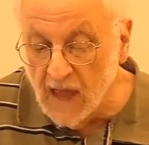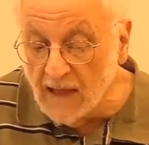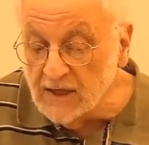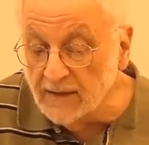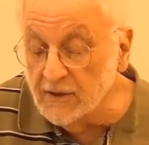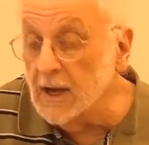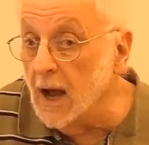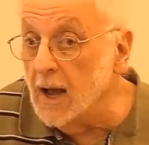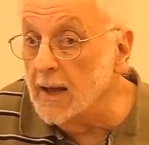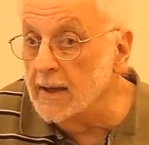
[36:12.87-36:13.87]
And yet the
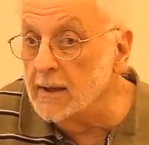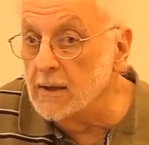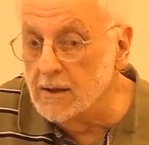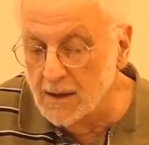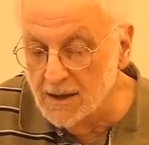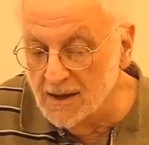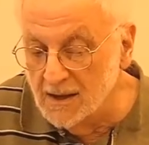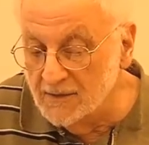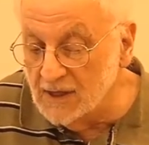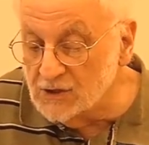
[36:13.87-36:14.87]
eye,
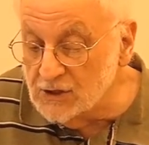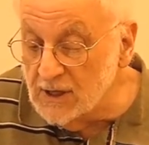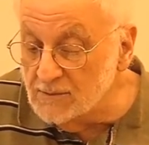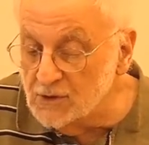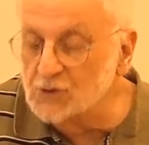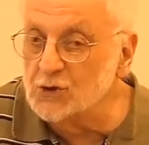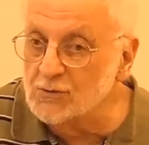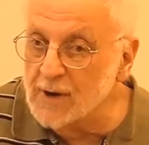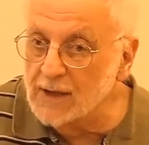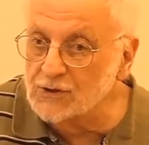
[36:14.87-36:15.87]
that seemed to
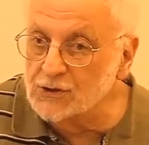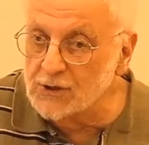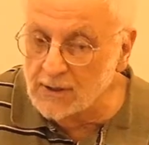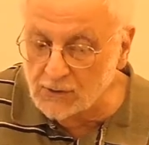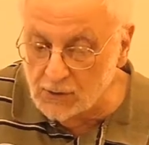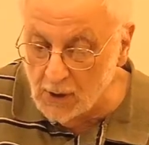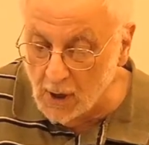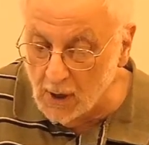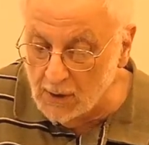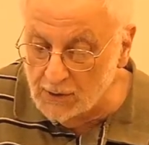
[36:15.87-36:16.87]
rest and
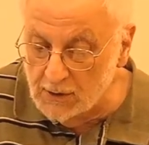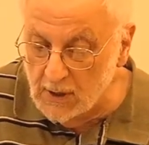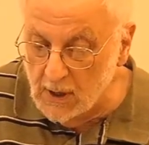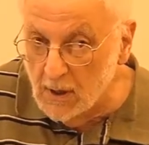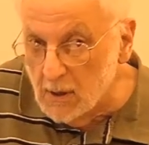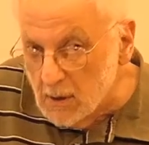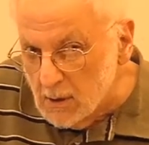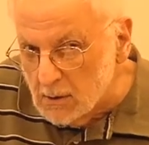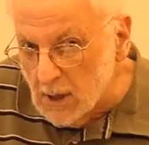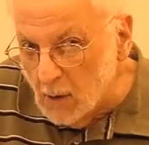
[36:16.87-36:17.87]
nod,
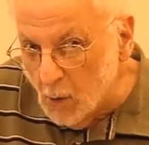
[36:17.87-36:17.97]
now